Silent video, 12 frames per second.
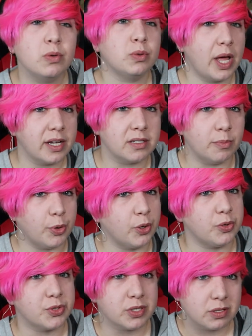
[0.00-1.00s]

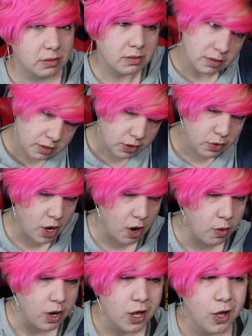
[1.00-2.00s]
Lectables, you
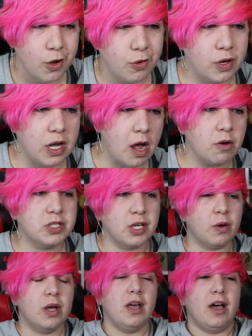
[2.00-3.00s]
know who to go
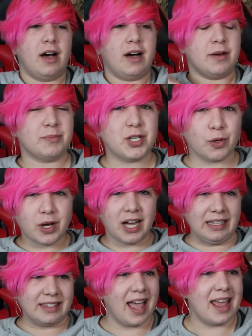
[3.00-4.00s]
to. So
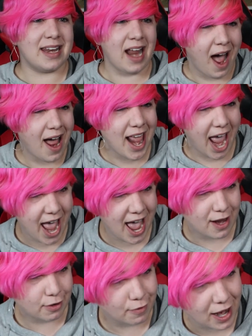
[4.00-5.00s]
cut that not
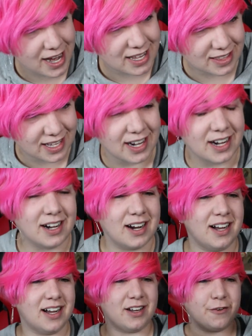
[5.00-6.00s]
ad right
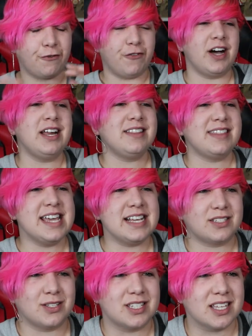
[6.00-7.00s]
there. Fun
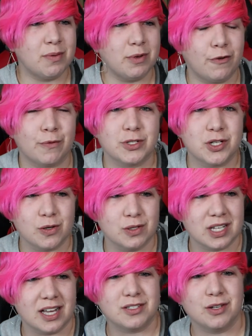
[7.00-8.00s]
thing, so this is gonna be from the
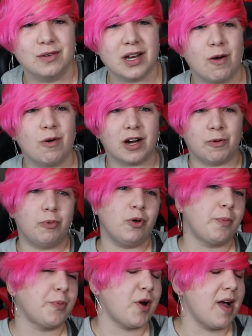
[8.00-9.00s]
Tokusatsu Network. I'm
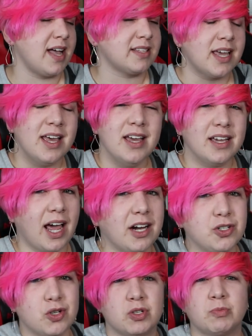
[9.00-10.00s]
pulling up their ads.
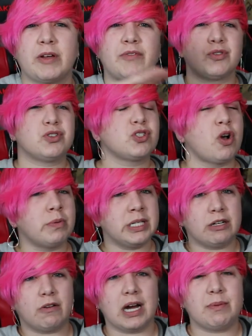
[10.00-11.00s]
Gotta show some love. There's so
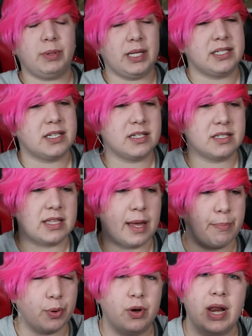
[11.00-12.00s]
many great places
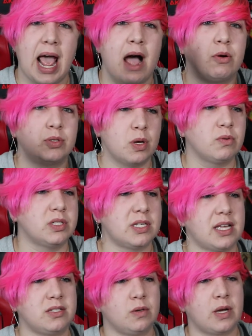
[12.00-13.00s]
that put out
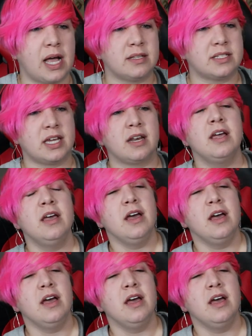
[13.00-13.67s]
Tokusatsu content.